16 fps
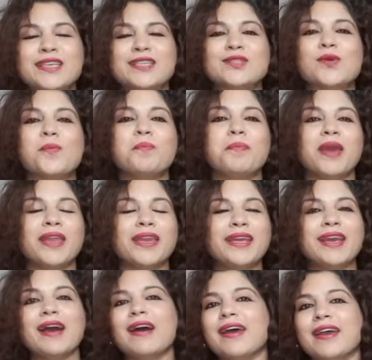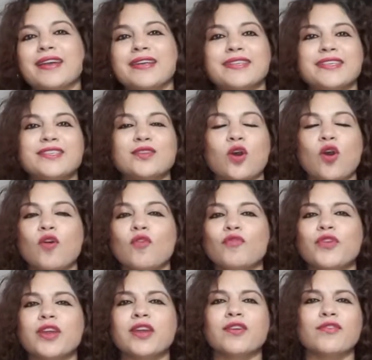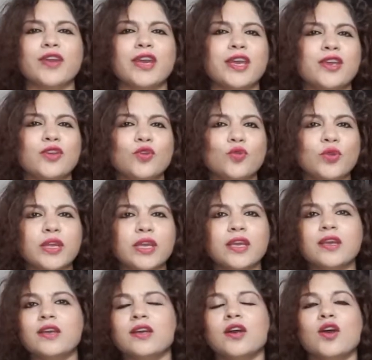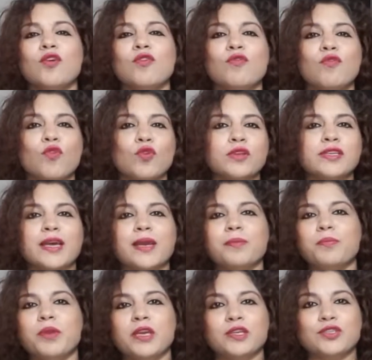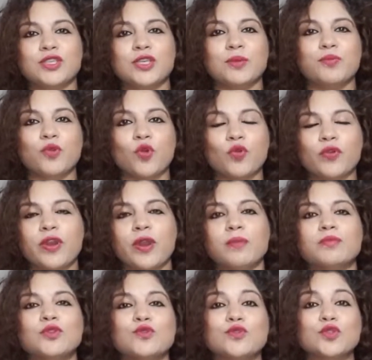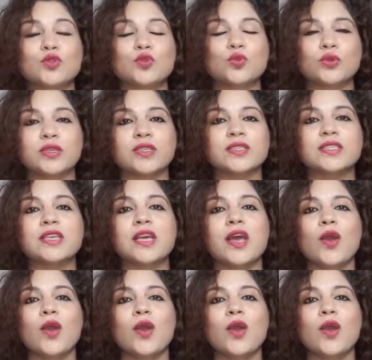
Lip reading: So many IITs are offering a very unique full-time PhD program to students